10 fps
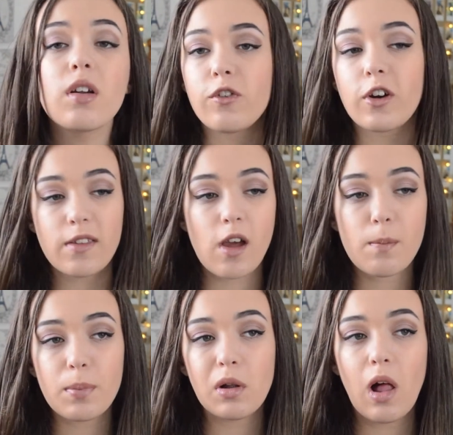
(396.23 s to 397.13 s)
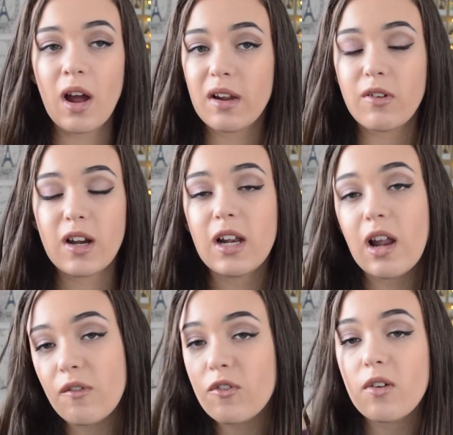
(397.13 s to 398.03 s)
For example, I really
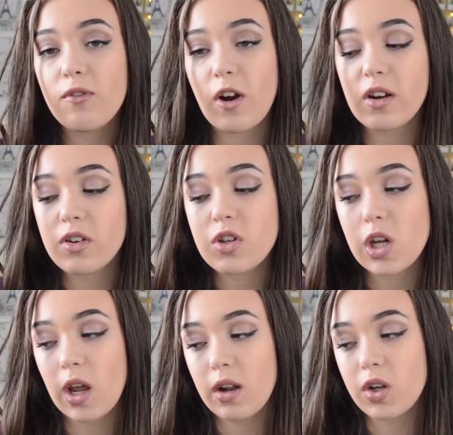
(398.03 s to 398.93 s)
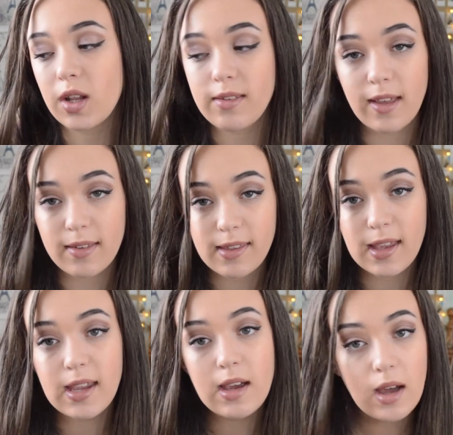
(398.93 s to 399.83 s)
loved French
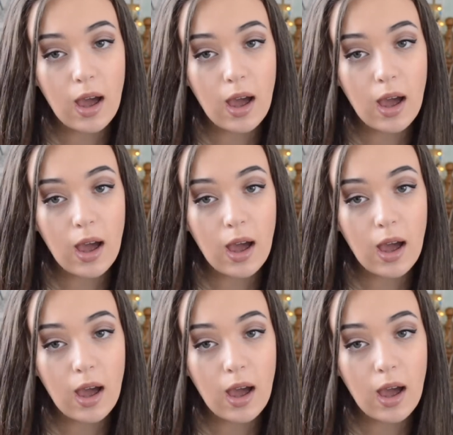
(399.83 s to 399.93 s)
GCSE.